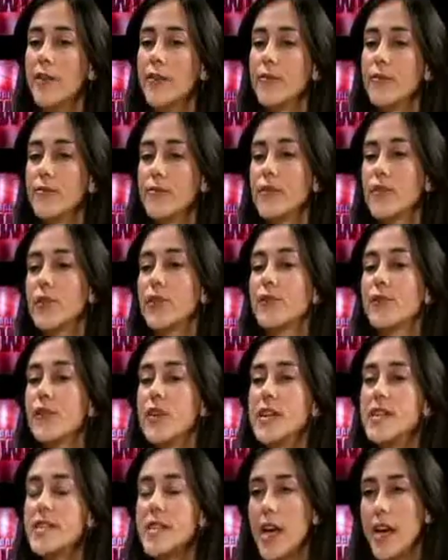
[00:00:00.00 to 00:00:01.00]
sort of
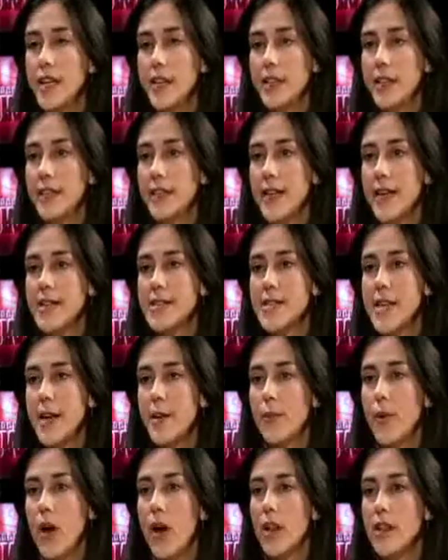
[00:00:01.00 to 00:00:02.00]
recycling that
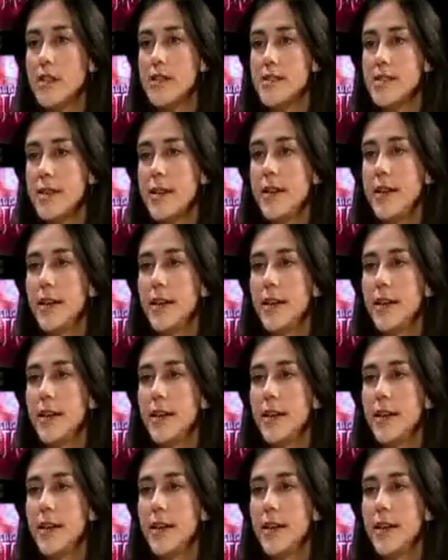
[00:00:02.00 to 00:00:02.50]
same policy.